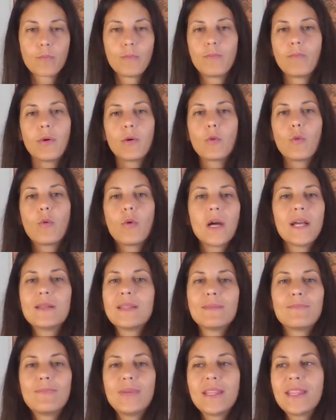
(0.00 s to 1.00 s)
But,
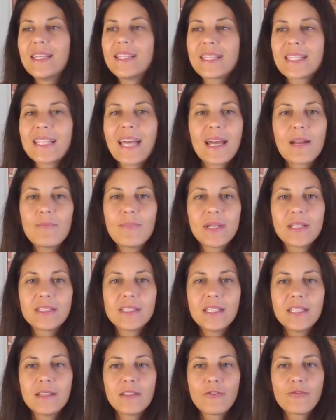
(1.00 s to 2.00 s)
but it's not a big
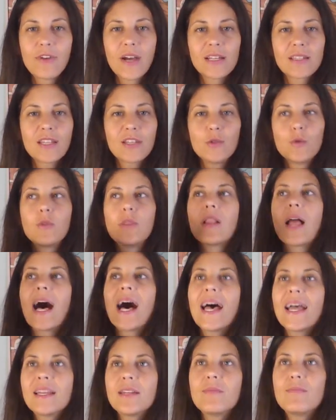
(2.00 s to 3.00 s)
deal. The fact that you
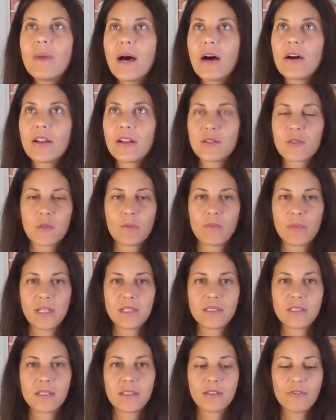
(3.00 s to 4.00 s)
lied about it is a
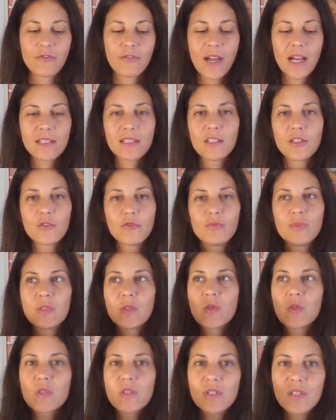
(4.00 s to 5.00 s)
big deal. The fact that you've been
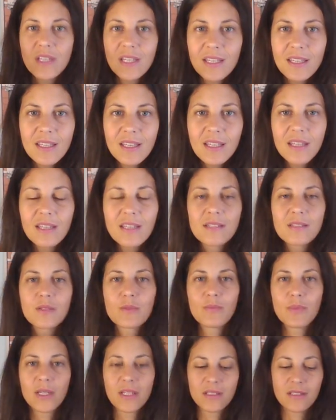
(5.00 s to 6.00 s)
sneaking is
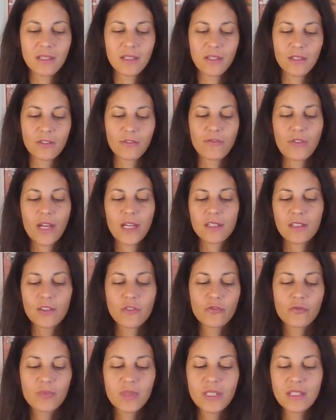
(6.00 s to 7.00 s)
a big deal. The fact that
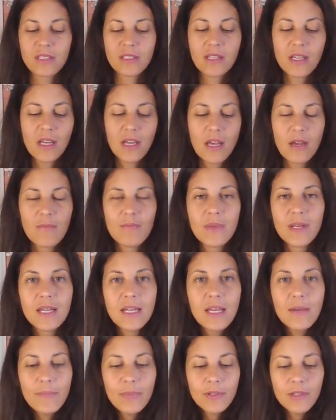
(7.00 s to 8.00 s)
you've been
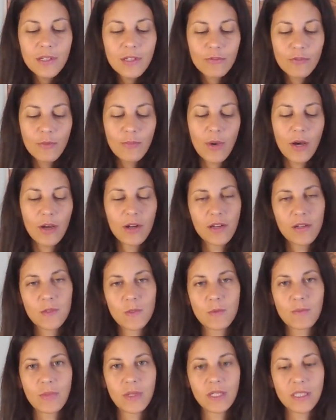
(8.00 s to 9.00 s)
manipulative about it
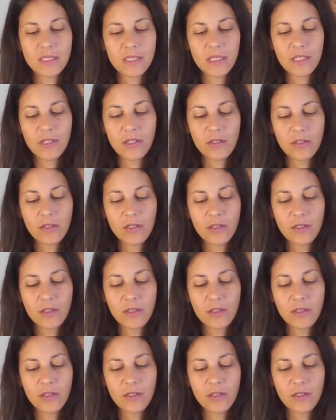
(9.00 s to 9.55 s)
is a big deal.